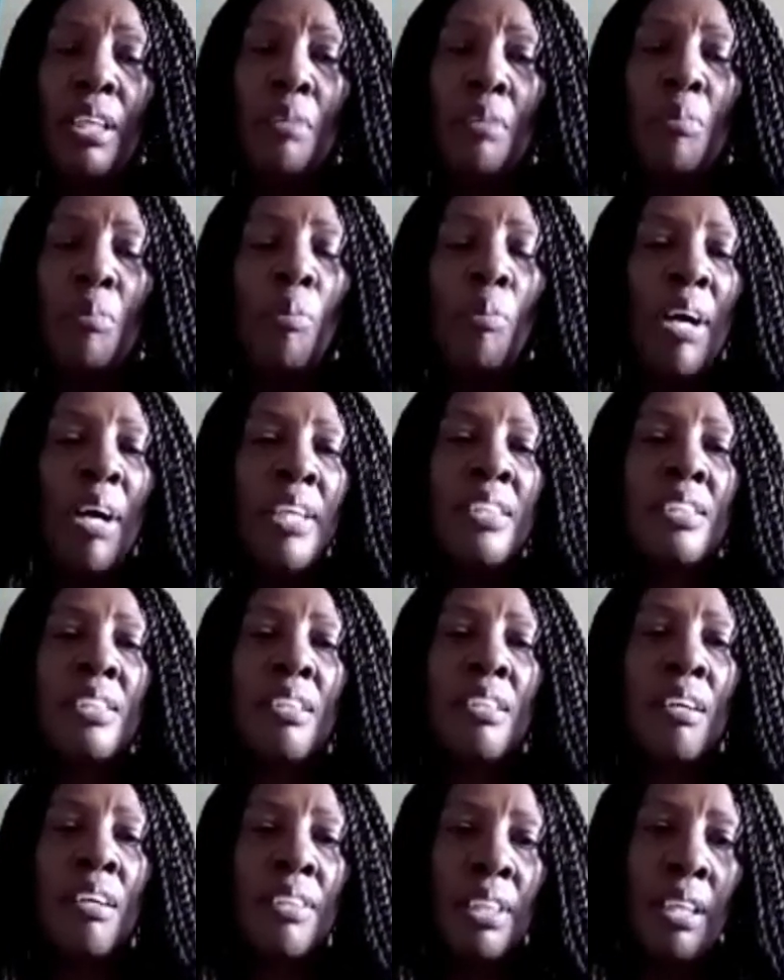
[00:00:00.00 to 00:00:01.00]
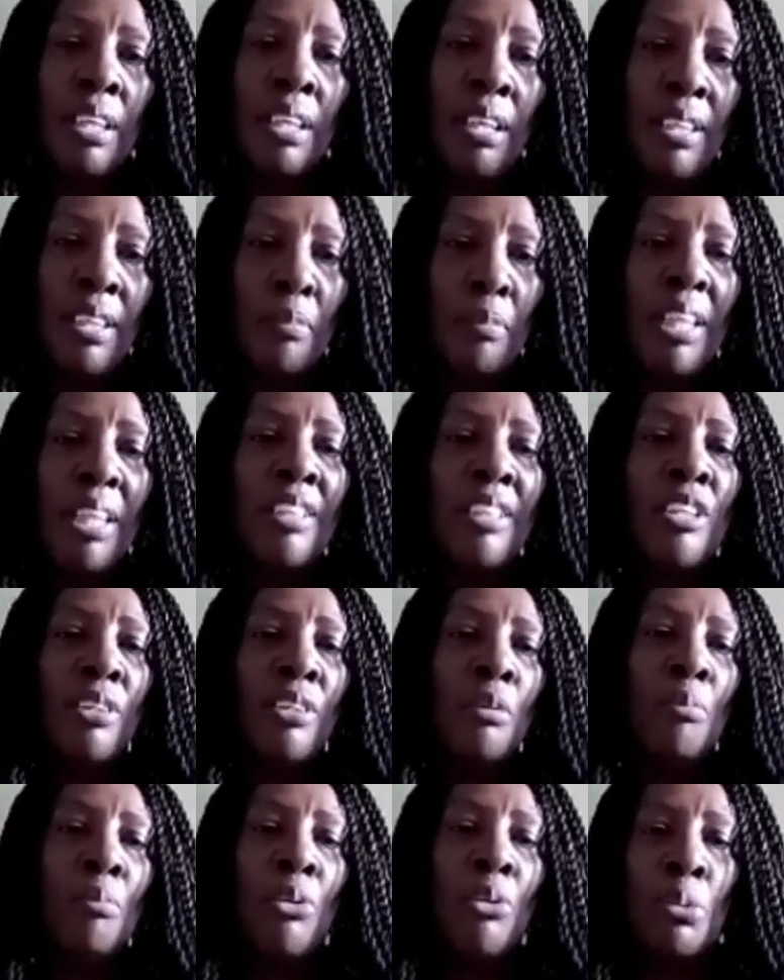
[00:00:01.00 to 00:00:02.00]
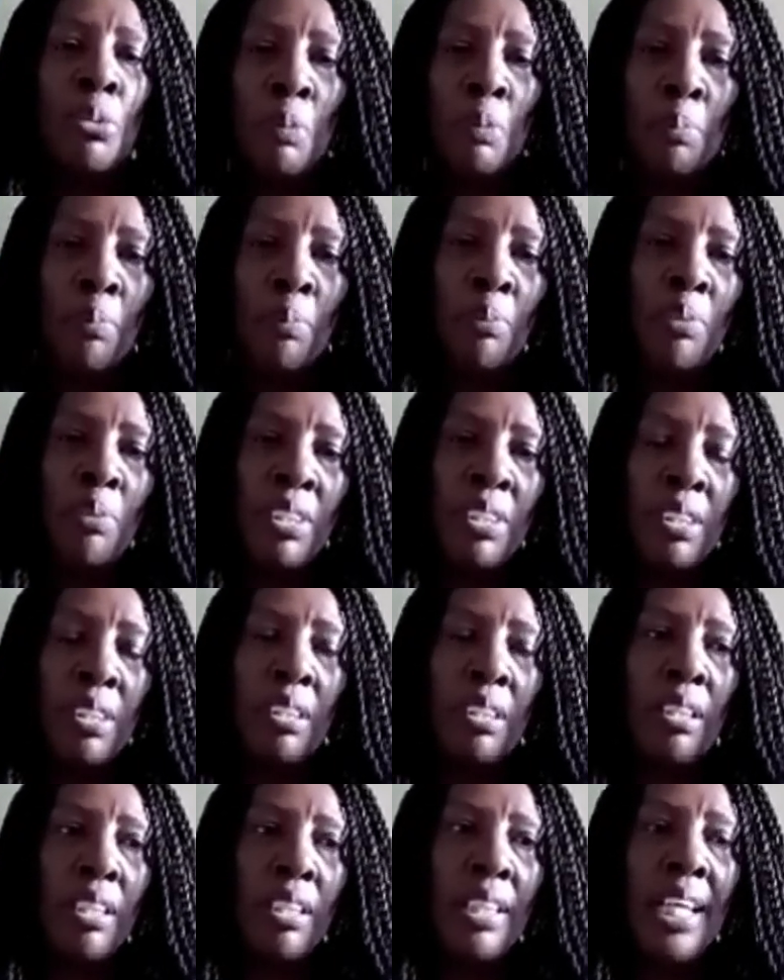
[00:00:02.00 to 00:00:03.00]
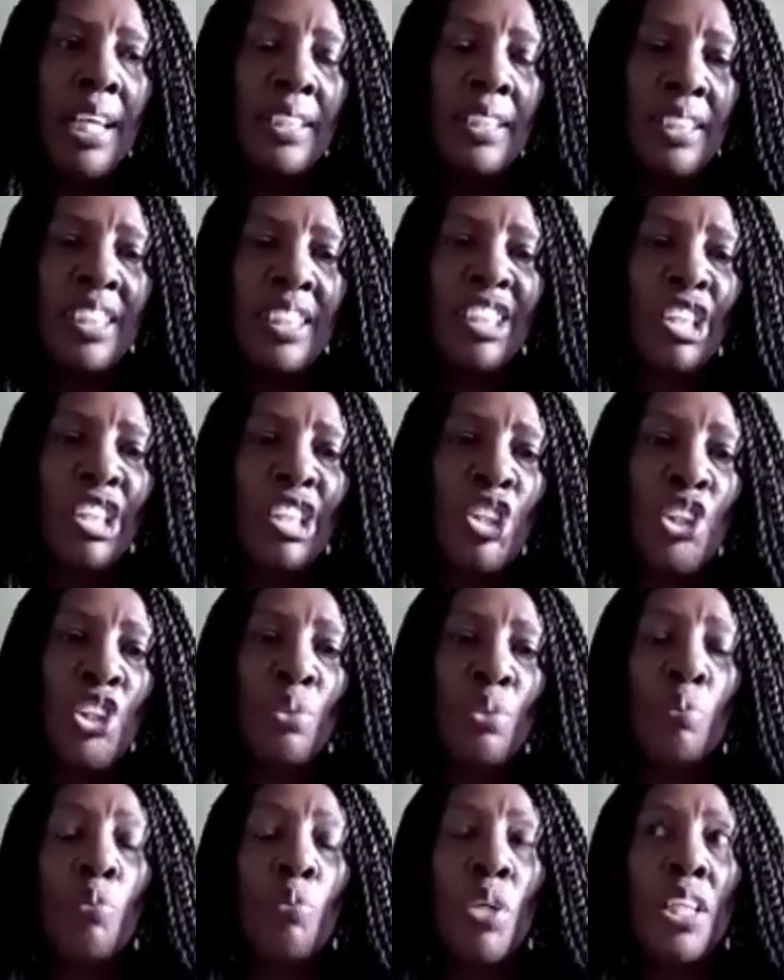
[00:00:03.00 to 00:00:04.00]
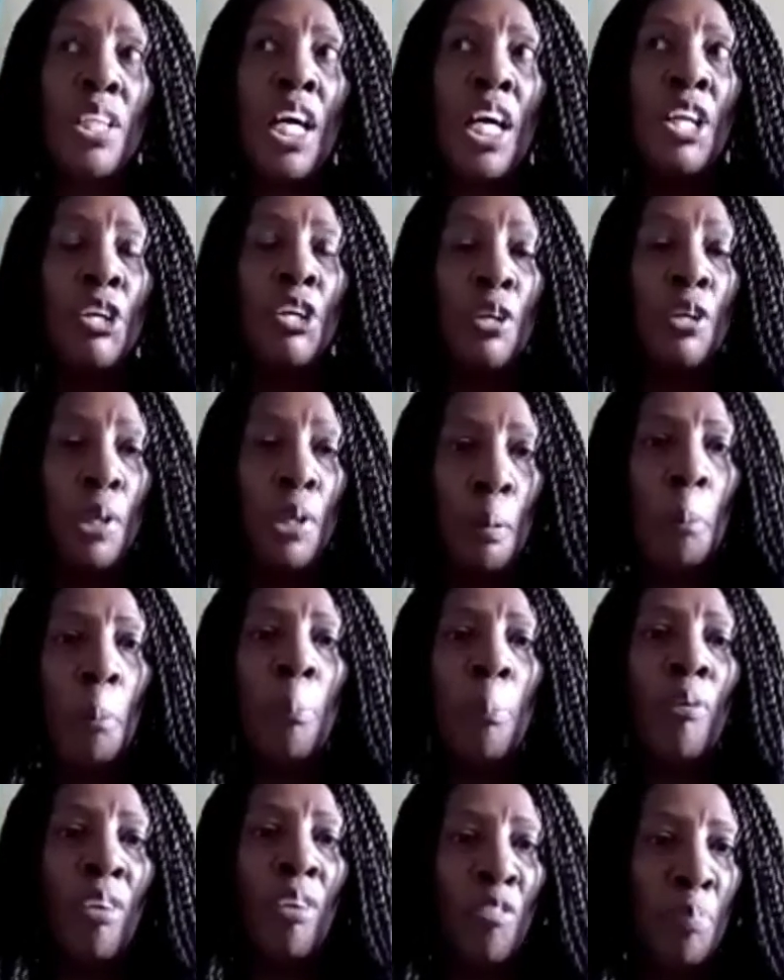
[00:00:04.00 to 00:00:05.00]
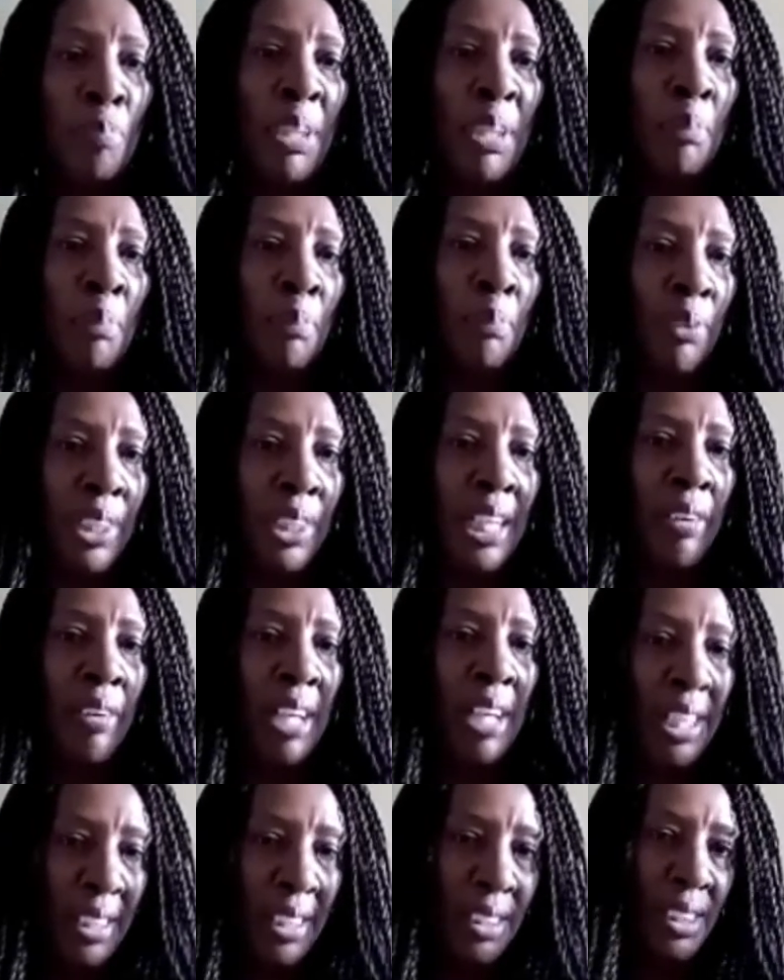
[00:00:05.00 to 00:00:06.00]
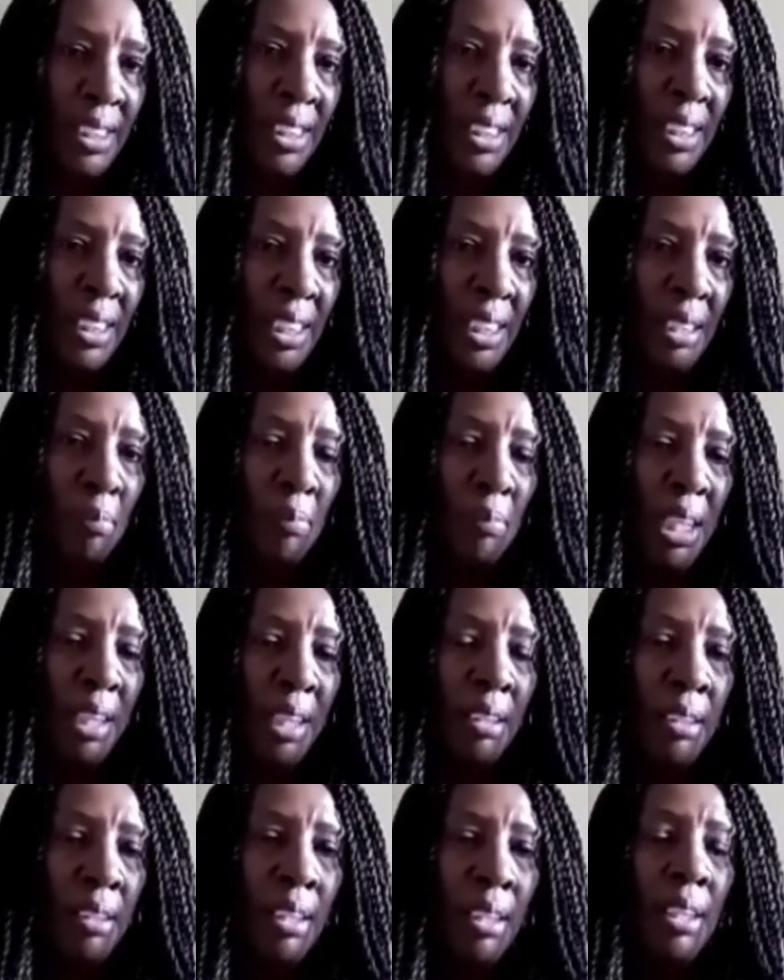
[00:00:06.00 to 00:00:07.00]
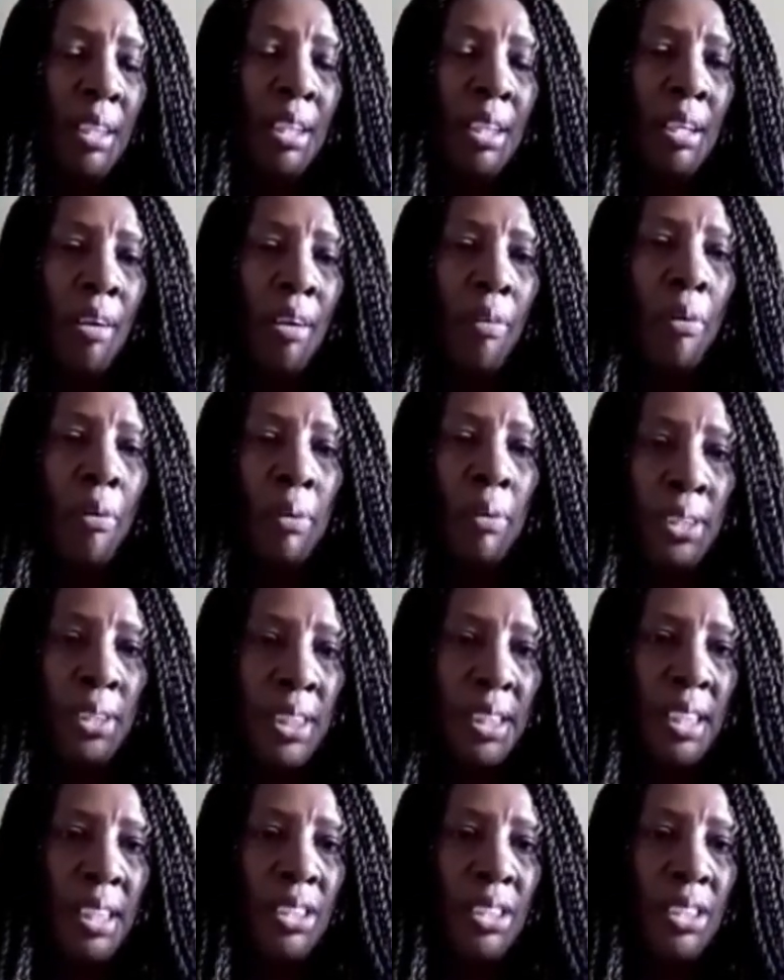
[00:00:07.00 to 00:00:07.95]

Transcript: but why start the argument? And most people will start that discussion with a number of people now added to the email, right? Or such.